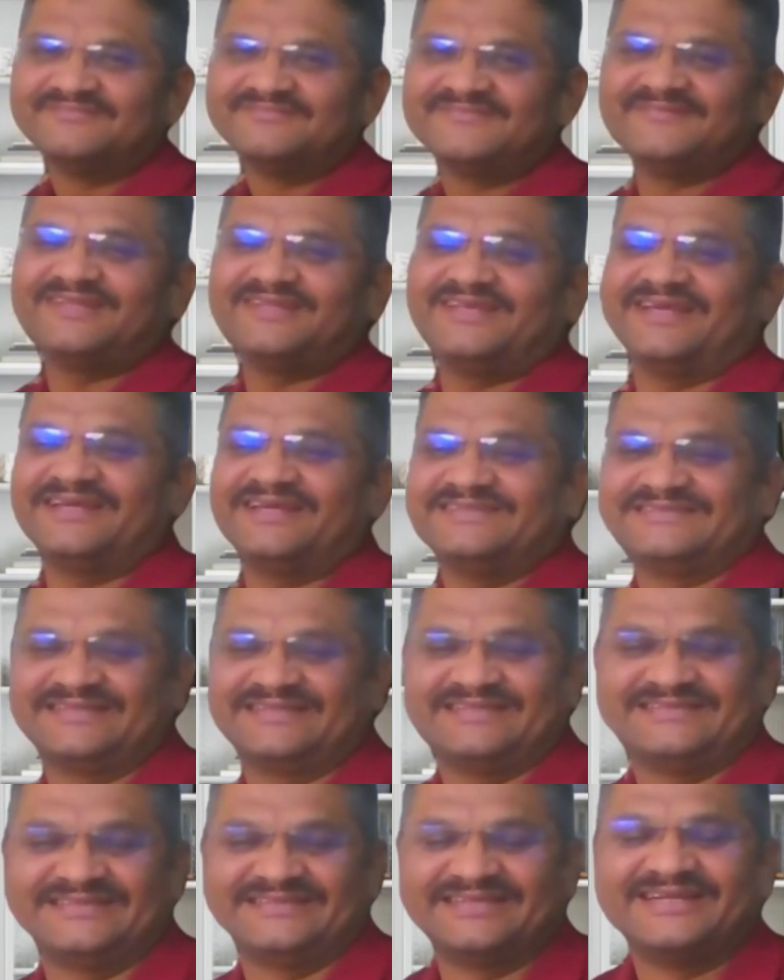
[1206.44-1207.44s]
Yes,
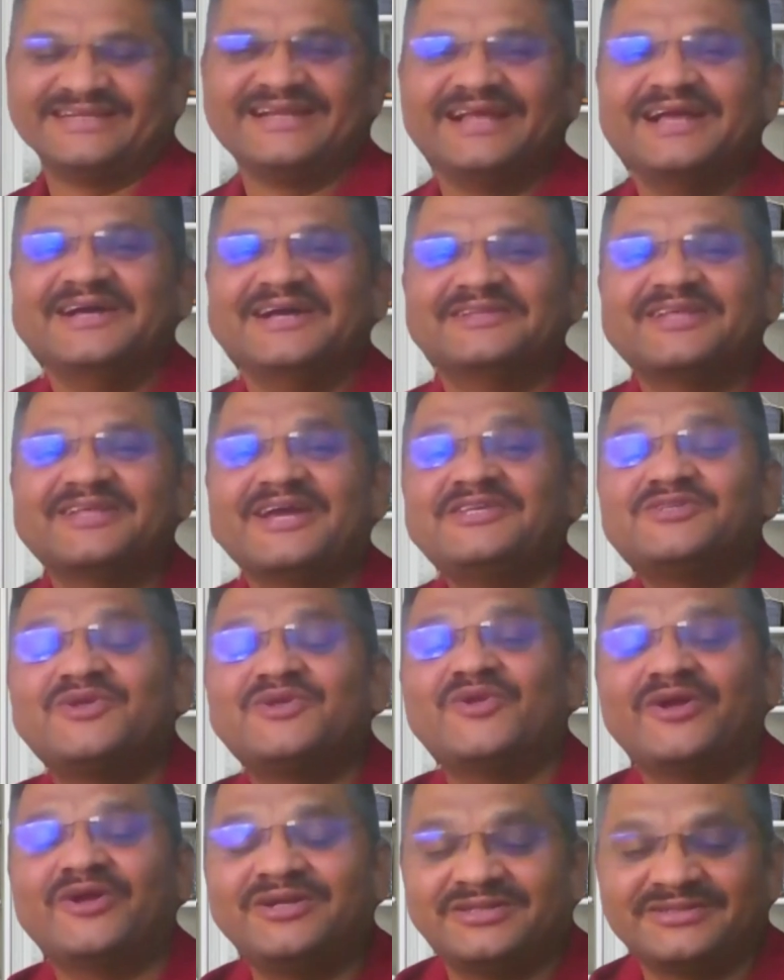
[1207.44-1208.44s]
yes. Thanks a
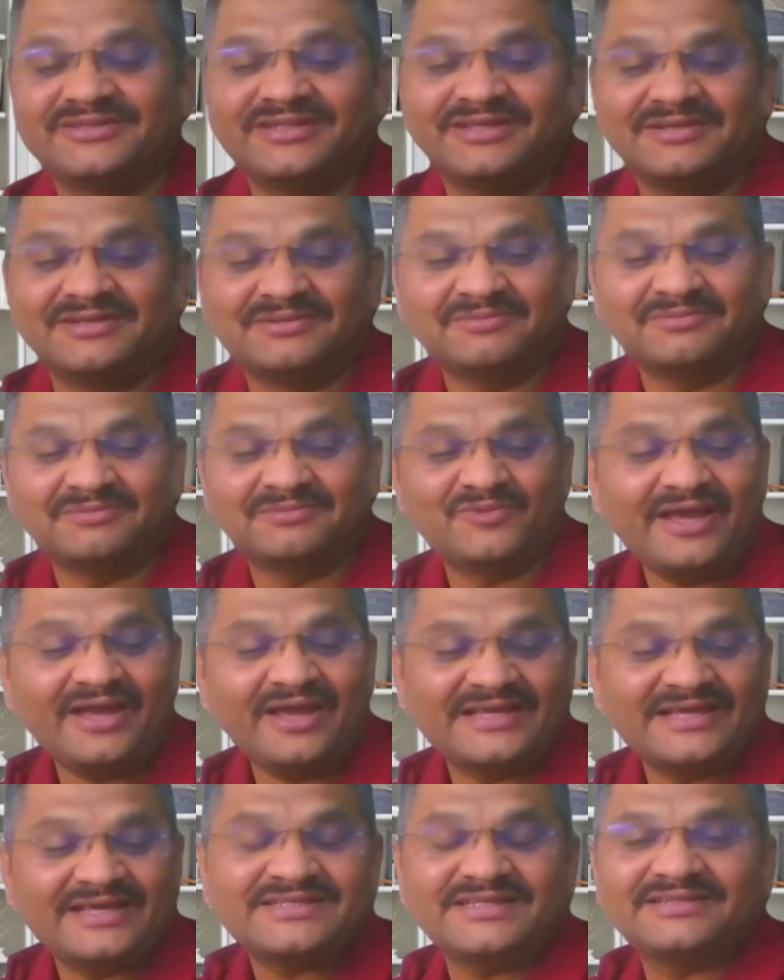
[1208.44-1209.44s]
lot. Why
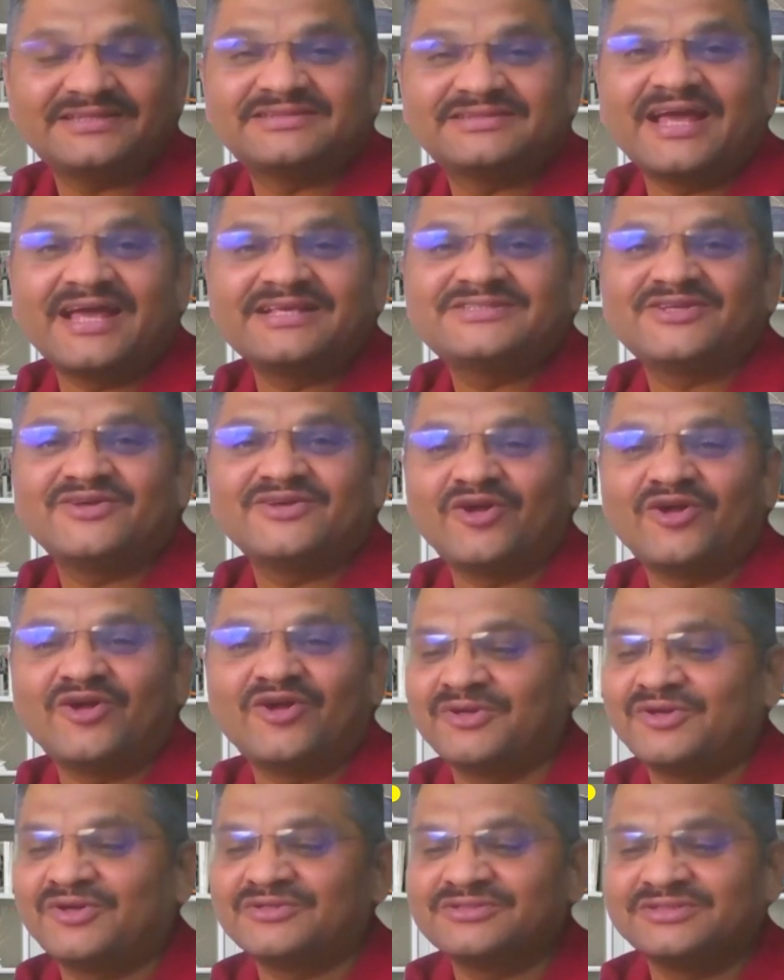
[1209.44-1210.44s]
I say thanks a lot,
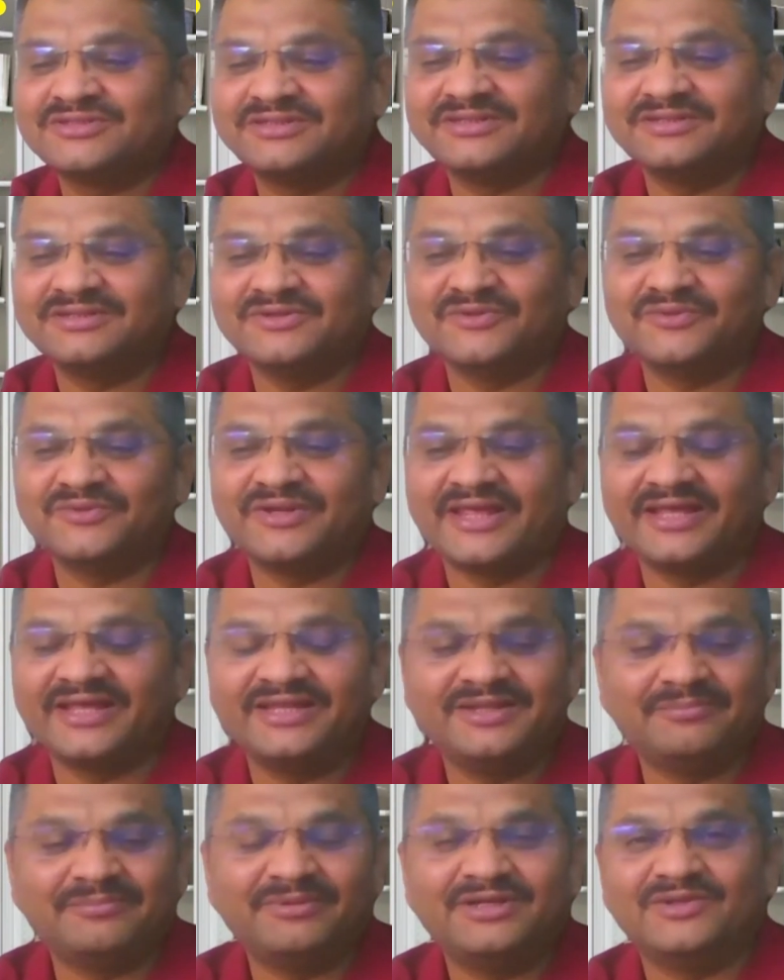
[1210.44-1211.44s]
because you
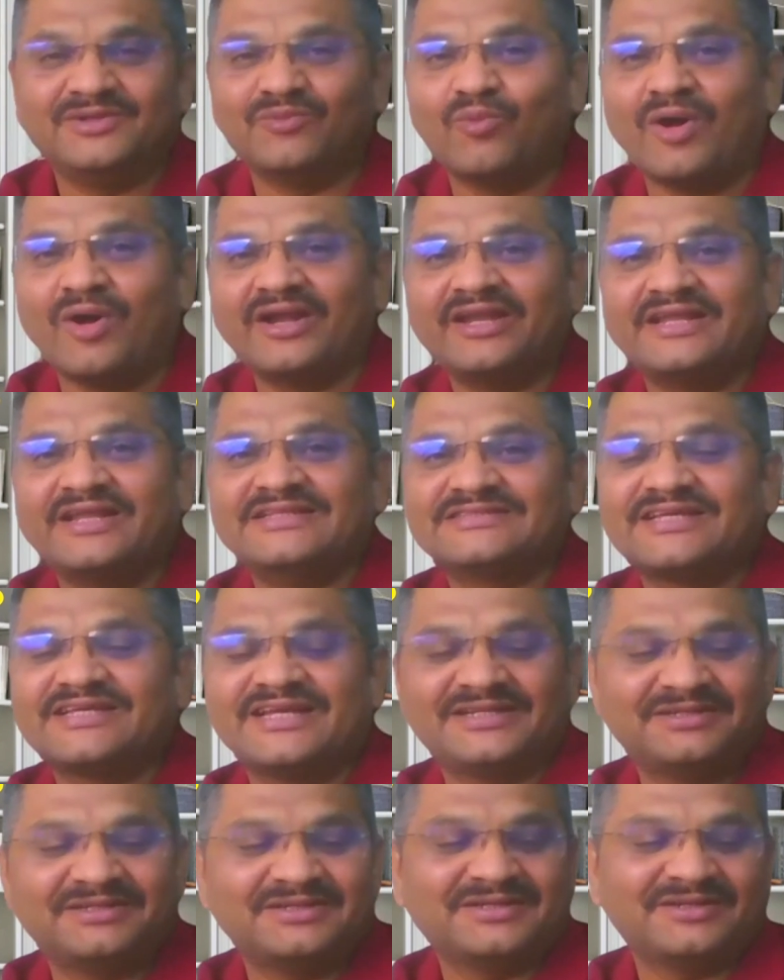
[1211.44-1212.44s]
really build one
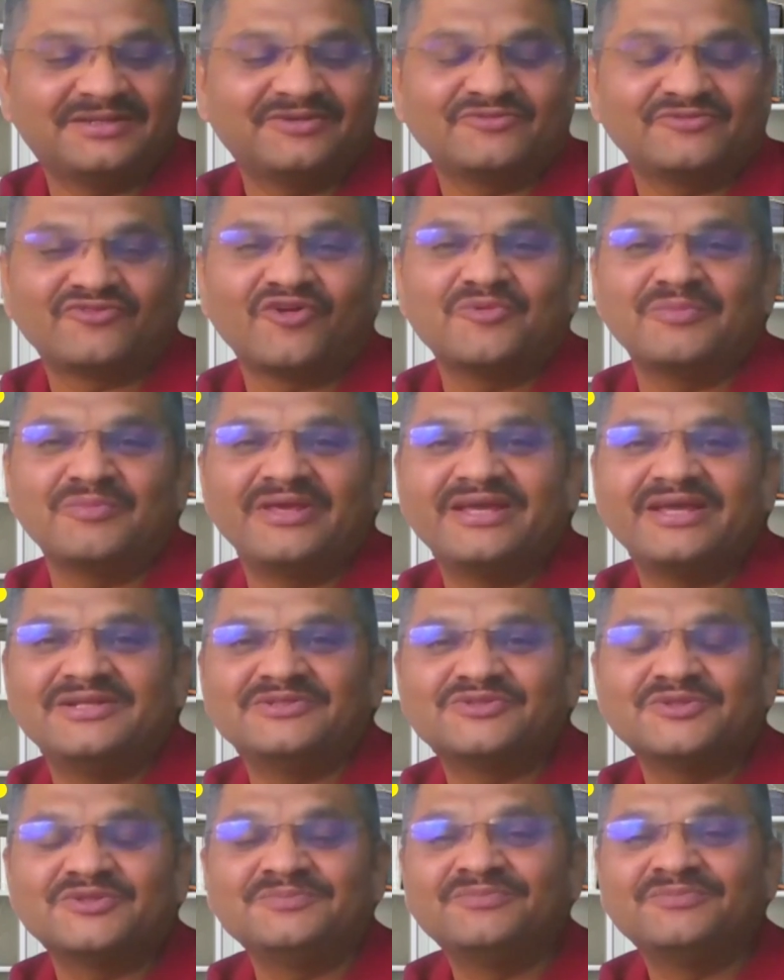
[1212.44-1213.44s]
insight for me
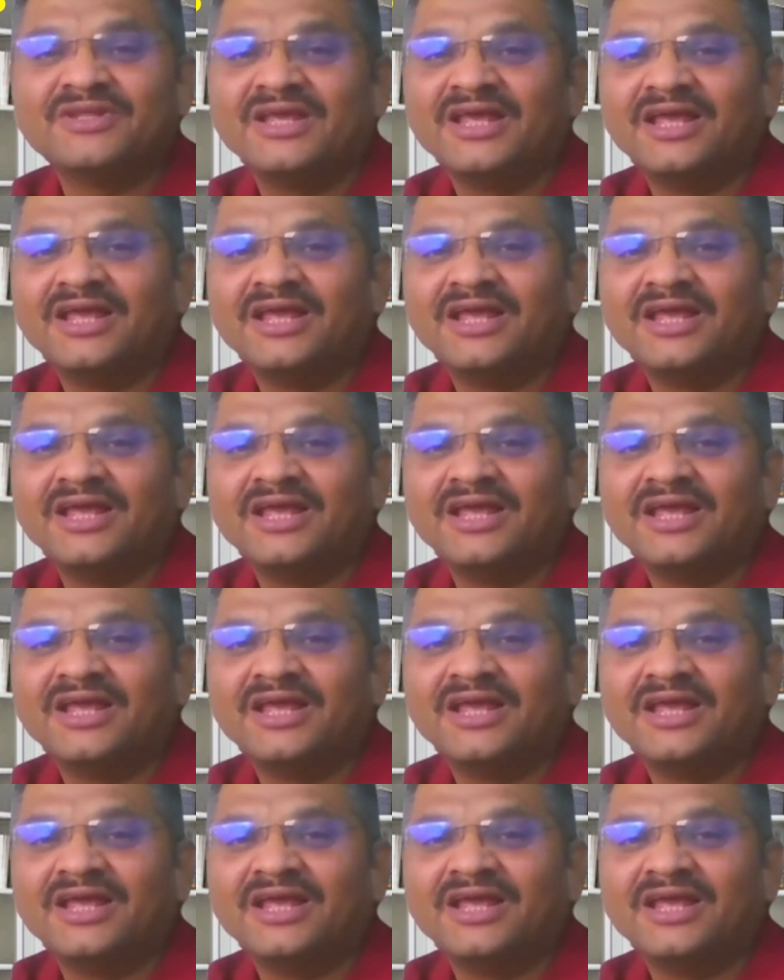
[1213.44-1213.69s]
also.